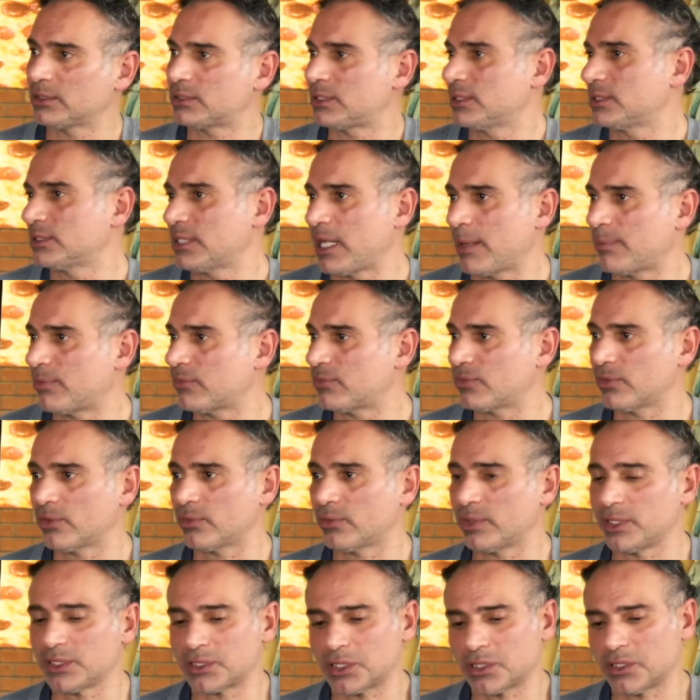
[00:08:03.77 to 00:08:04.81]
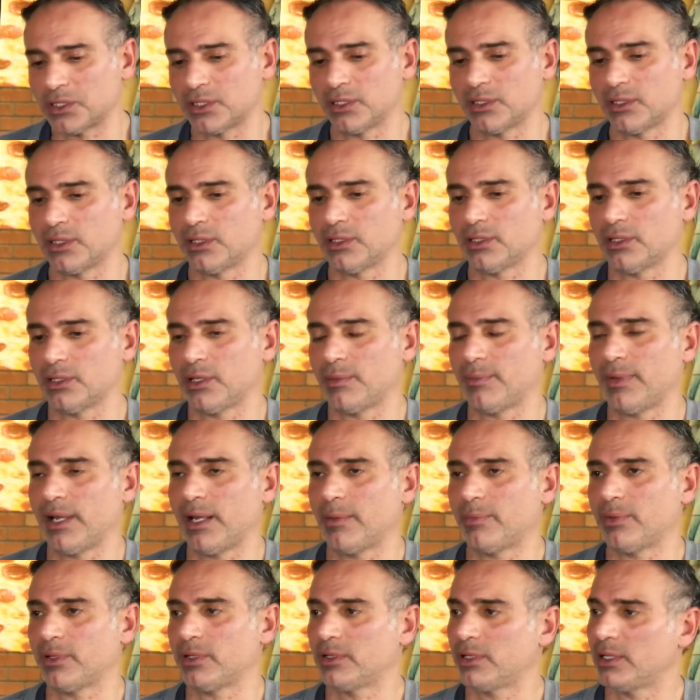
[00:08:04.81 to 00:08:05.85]
Things happen for a reason, and I'm
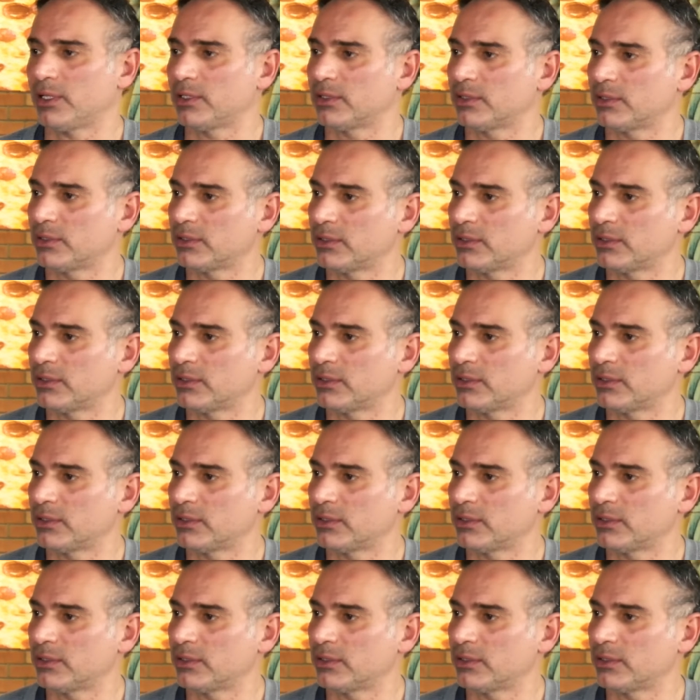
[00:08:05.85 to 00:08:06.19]
happy that